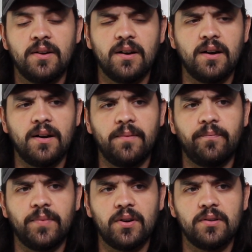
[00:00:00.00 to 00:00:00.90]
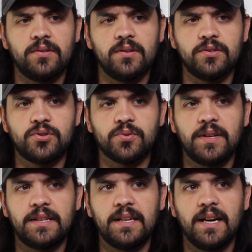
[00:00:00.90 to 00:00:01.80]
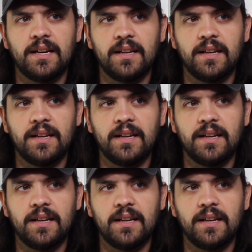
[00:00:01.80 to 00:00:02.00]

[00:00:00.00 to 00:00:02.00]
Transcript: a Dreadnought.